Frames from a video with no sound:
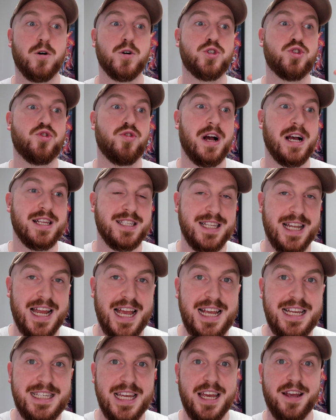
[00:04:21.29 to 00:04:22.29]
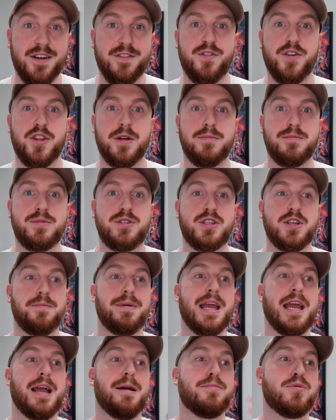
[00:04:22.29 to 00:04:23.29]
or translating for them to
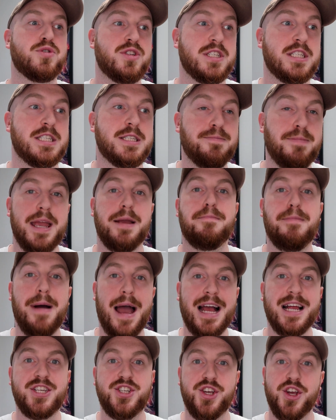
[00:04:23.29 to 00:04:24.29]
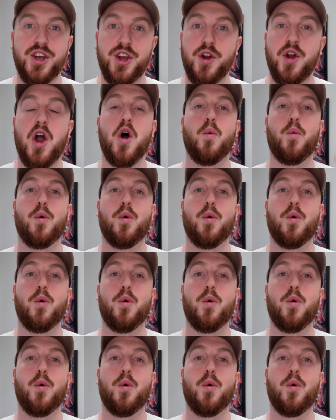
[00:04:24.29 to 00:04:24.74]
be able to speak back to you